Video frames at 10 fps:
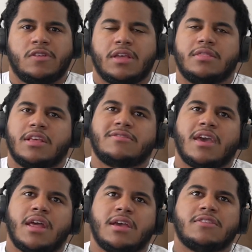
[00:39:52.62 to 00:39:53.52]
and this
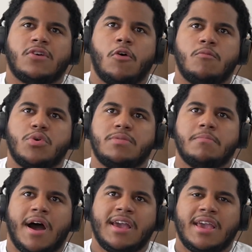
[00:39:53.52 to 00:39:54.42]
kind of hits home with
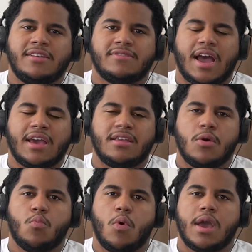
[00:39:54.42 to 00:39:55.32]
my anxiety
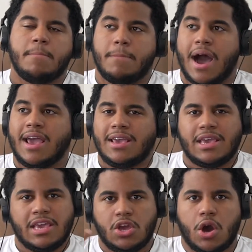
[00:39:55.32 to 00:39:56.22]
and my
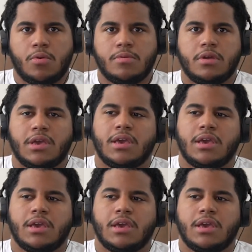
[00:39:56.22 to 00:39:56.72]
ego.